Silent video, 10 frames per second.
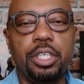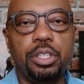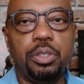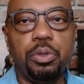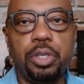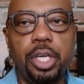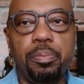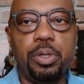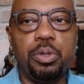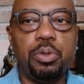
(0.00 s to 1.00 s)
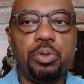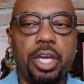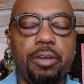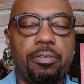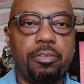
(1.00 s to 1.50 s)
to keep you
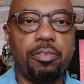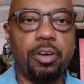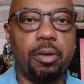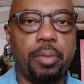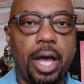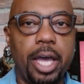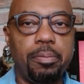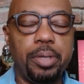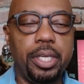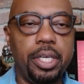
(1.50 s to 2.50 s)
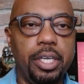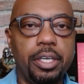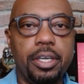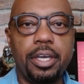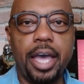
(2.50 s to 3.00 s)
safe from IP
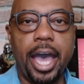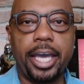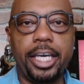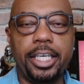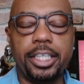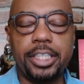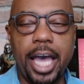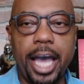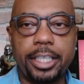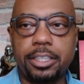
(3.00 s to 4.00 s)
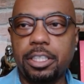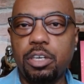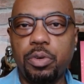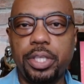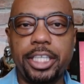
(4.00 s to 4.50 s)
hacking attacks.
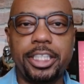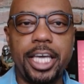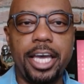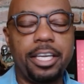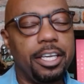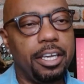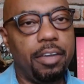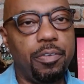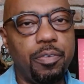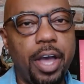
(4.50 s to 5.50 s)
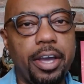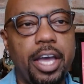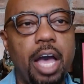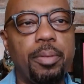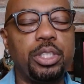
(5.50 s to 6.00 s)
With that said, if you've got
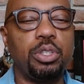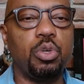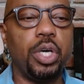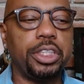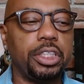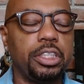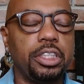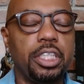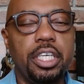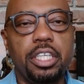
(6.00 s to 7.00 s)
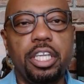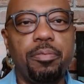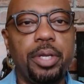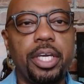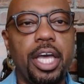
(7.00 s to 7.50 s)
comments or questions, leave
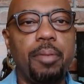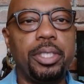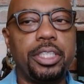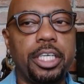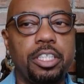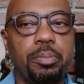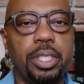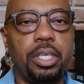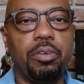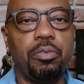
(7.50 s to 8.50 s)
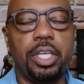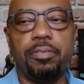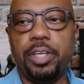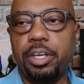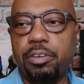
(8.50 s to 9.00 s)
them in the comment section below. Would
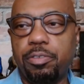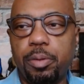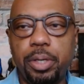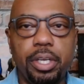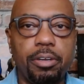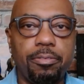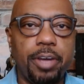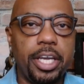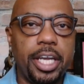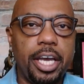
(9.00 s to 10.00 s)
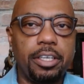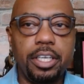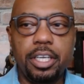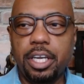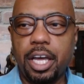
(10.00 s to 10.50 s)
love to hear from you to find out
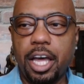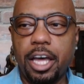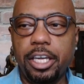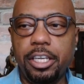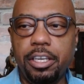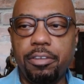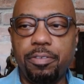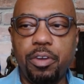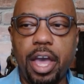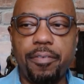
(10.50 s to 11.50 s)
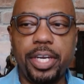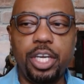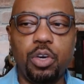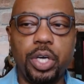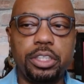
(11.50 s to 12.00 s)
uh, if you have any
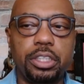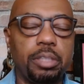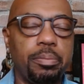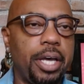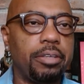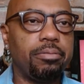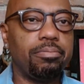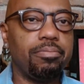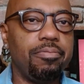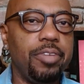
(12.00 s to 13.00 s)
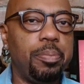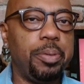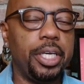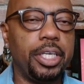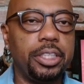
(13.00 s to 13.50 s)
questions about
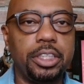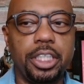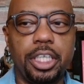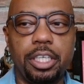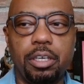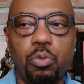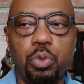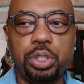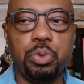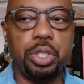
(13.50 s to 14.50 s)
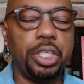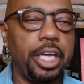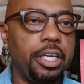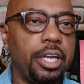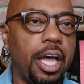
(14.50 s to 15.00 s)
VPNs and which one
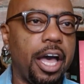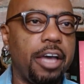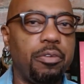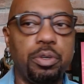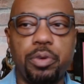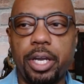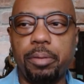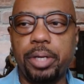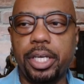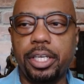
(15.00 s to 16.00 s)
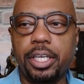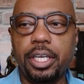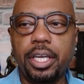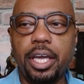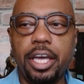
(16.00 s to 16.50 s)
that I would recommend.
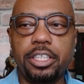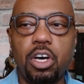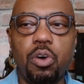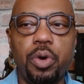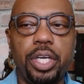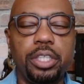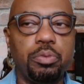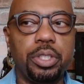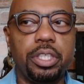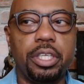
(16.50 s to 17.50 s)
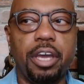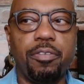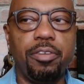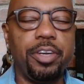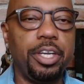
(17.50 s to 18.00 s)
As always, with
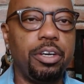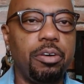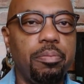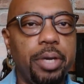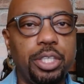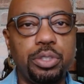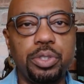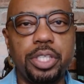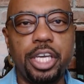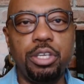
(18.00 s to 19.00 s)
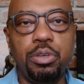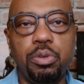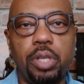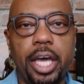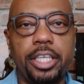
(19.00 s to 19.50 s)
every video, make sure that
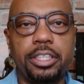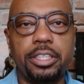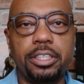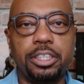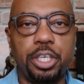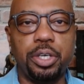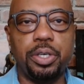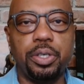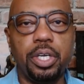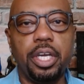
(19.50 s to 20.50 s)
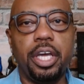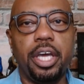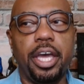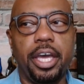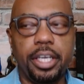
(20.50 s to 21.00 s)
you like, share,
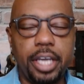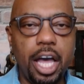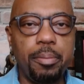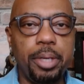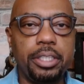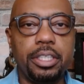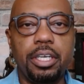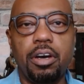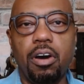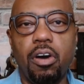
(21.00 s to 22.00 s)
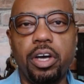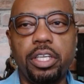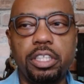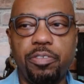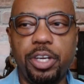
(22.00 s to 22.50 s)
and comment on
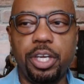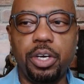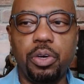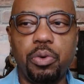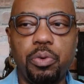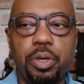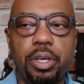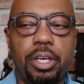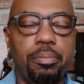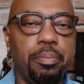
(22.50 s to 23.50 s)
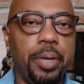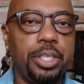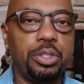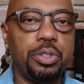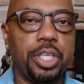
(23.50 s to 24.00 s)
this video and make
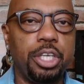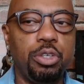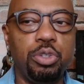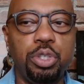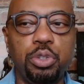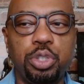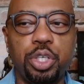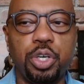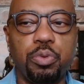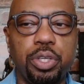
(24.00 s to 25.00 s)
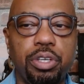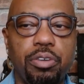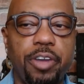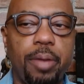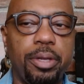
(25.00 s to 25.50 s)
sure that you do share it with your
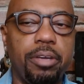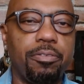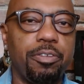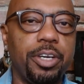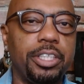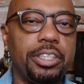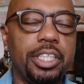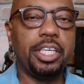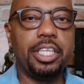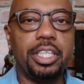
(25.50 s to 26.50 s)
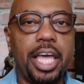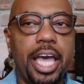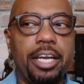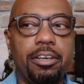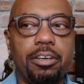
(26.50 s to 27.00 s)
family and friends
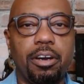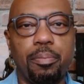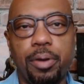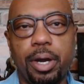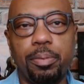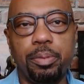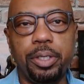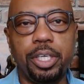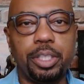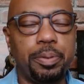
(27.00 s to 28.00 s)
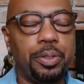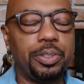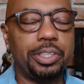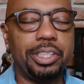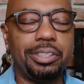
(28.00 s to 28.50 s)
that are probably
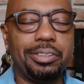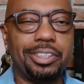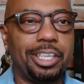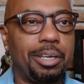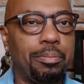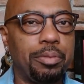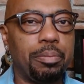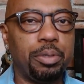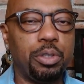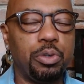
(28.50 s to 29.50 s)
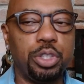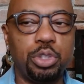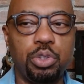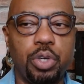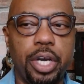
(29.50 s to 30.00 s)
experiencing some computer
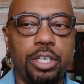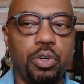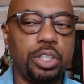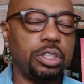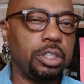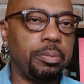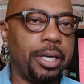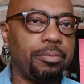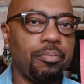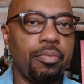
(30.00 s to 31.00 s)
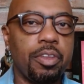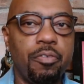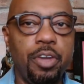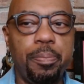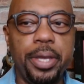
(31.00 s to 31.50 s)
issue or had questions about
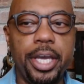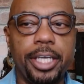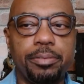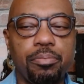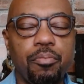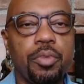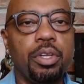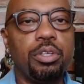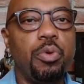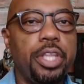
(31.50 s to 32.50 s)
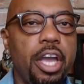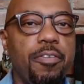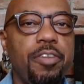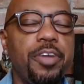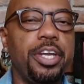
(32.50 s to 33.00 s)
VPN. So with
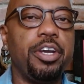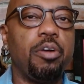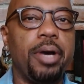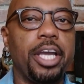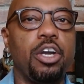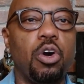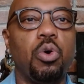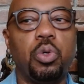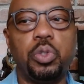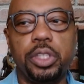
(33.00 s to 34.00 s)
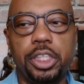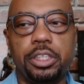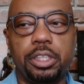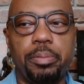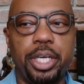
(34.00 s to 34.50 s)
every video, my goal
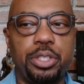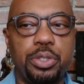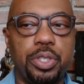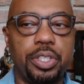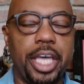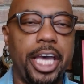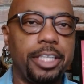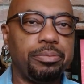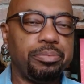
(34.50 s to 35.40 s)
is to make sure that